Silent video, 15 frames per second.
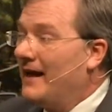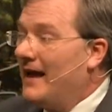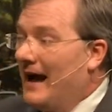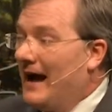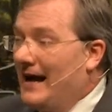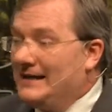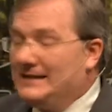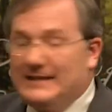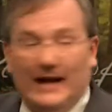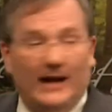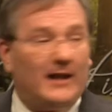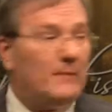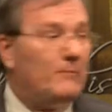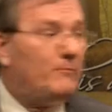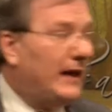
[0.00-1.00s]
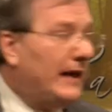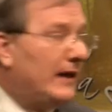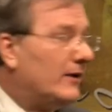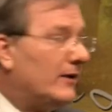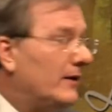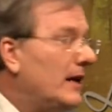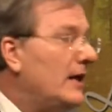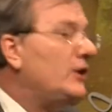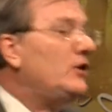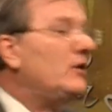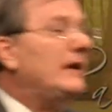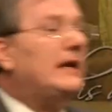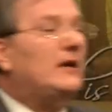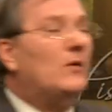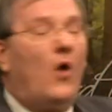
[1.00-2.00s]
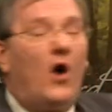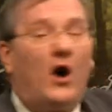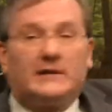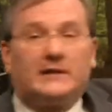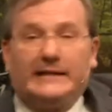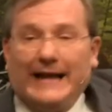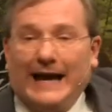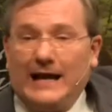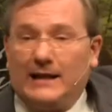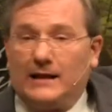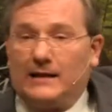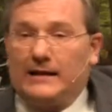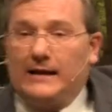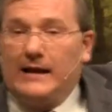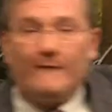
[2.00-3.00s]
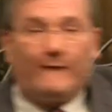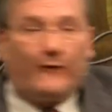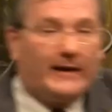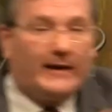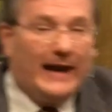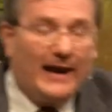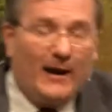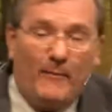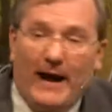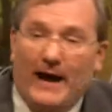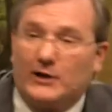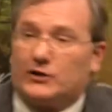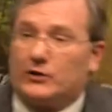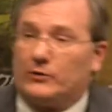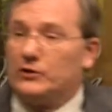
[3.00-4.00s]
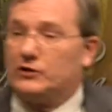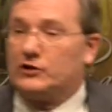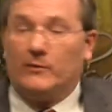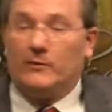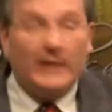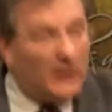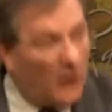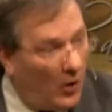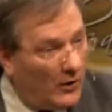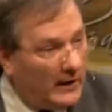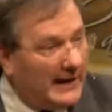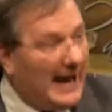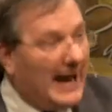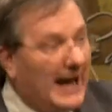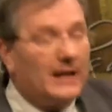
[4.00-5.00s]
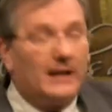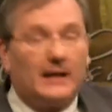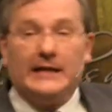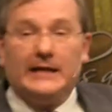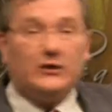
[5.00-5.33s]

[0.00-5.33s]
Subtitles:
I'd tell him, "Peter, you need to walk to Galilee. Forget about Jerusalem. Go to Galilee.